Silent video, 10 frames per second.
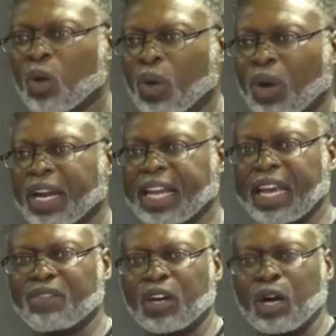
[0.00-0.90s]
We want to
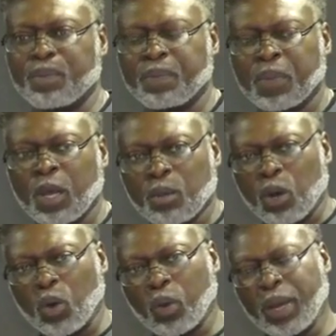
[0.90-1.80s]
give up.
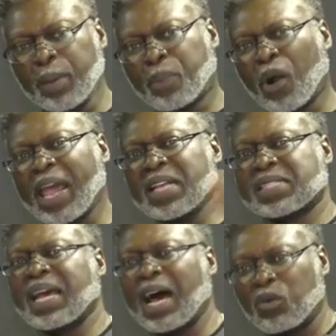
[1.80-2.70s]
But when we
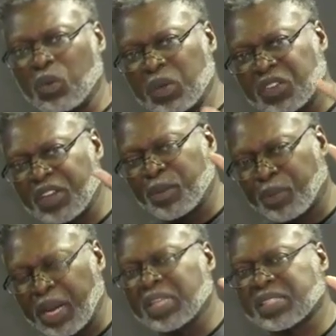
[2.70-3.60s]
praise God, when we
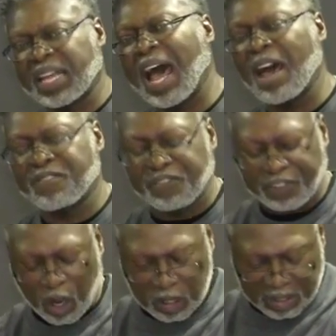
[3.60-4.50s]
send praise to God
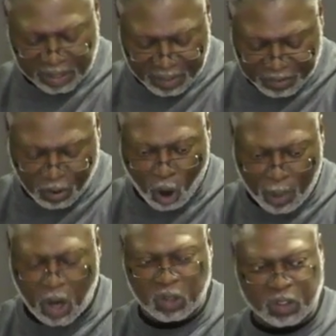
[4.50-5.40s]
first and
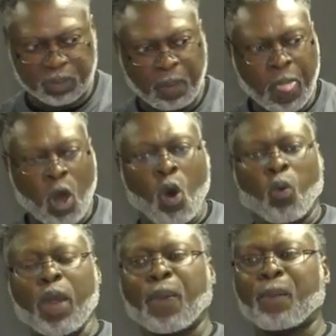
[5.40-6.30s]
yes.
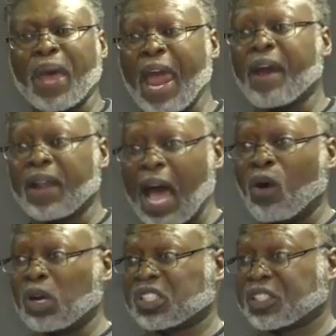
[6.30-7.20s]
foremost, we preparing
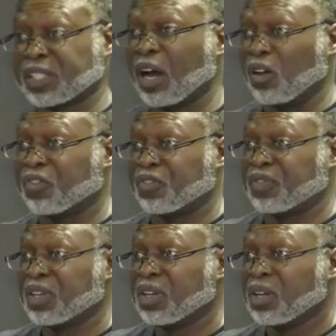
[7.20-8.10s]

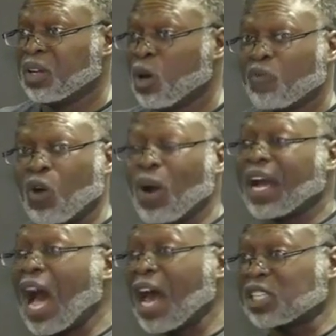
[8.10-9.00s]
ourselves yes, for
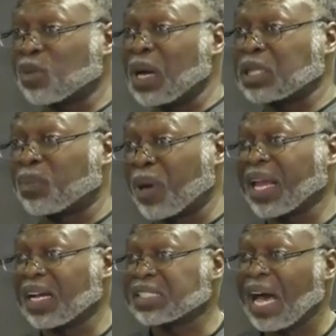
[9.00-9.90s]
what God is about to
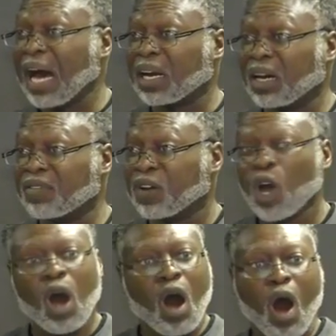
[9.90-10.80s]
bring us out of. Yes,
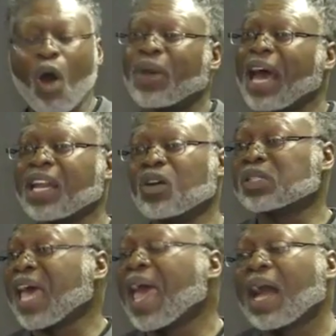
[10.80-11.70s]
All we got to do
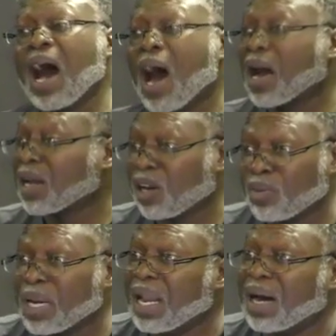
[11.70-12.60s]
is hang on
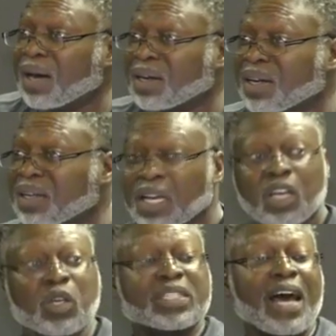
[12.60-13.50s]
longer.
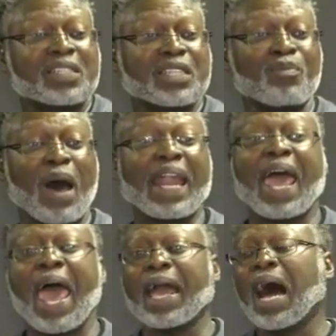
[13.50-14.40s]
You tell
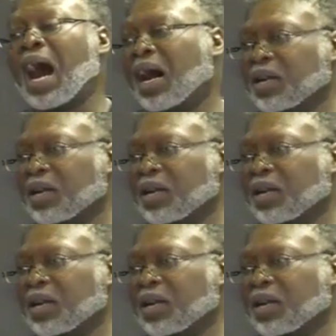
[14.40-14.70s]
somebody, hang on.